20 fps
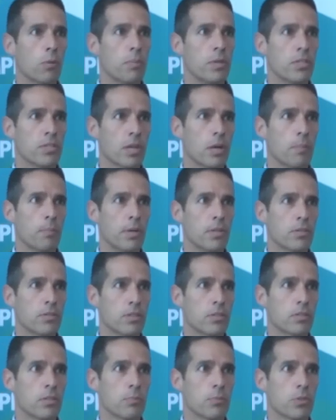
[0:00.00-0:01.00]
PCR-based
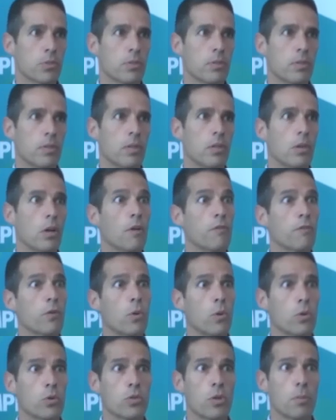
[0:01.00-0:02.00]
systems. Of
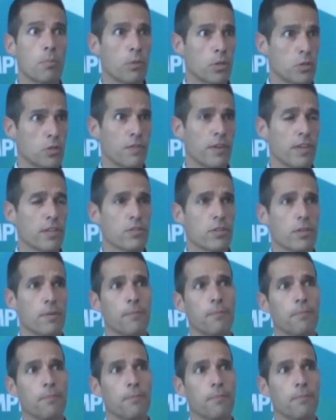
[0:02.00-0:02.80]
course, much faster.